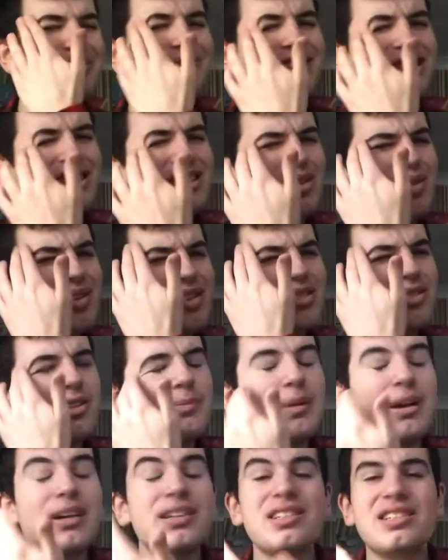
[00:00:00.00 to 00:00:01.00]
Toy Story
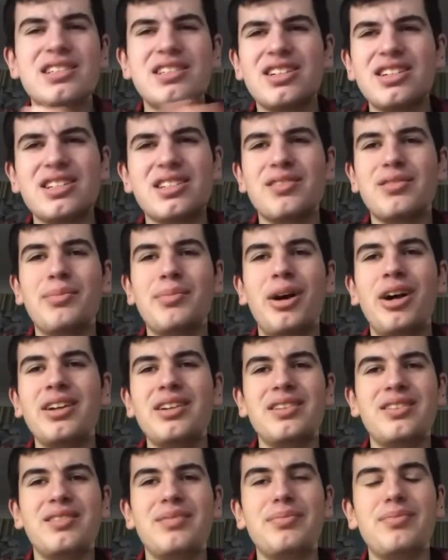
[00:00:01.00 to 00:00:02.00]
Buzz
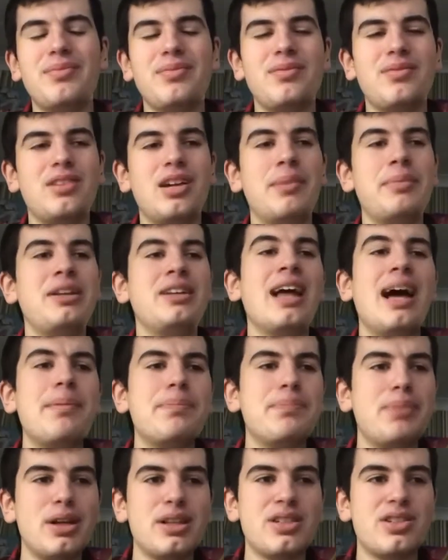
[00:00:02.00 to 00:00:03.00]
that
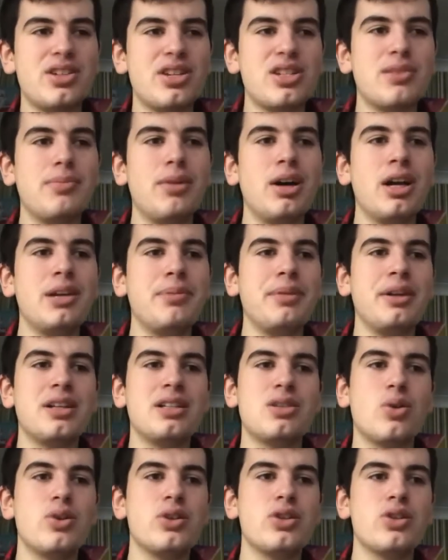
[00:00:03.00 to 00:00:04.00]
Buzz just reminded me of
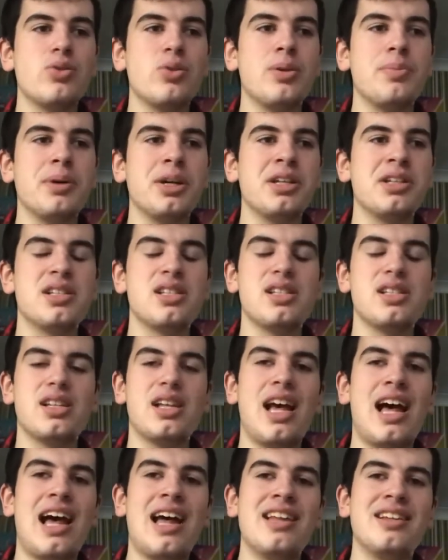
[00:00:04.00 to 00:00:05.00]
Toy Story Buzz,
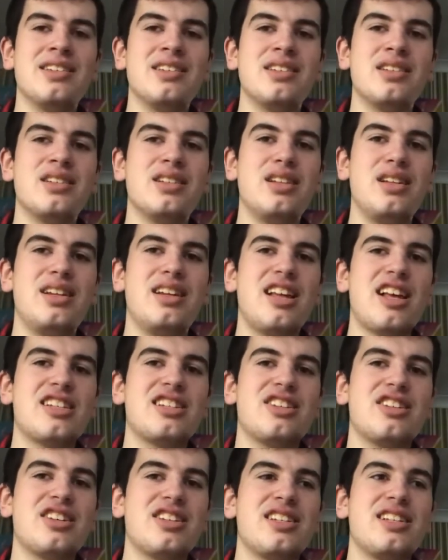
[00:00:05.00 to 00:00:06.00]
and
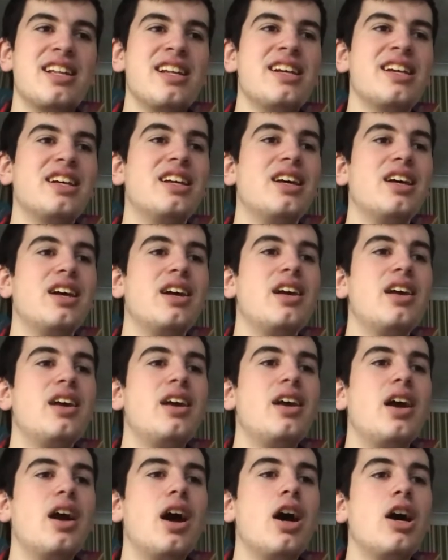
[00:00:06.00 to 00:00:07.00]
that's just it.
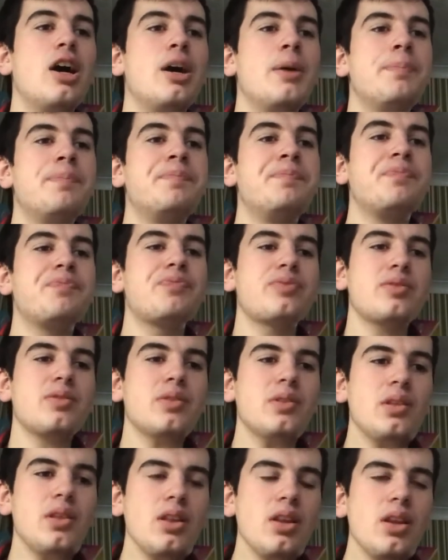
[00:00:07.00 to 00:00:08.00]
But
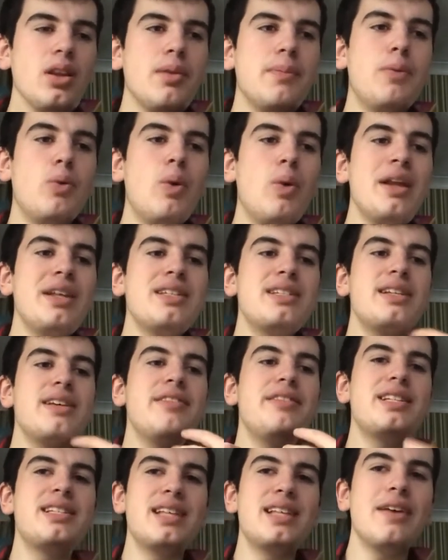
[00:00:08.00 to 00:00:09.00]
when
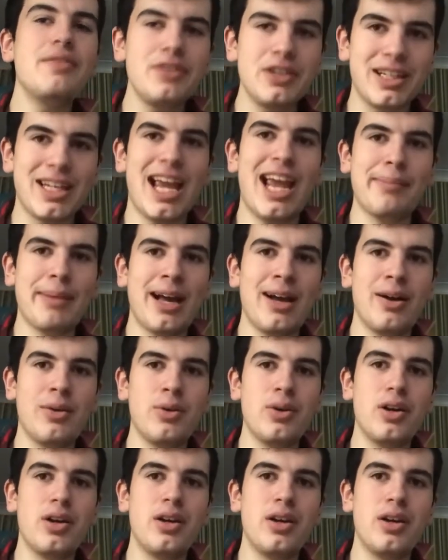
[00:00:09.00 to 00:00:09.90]
Series 7 came out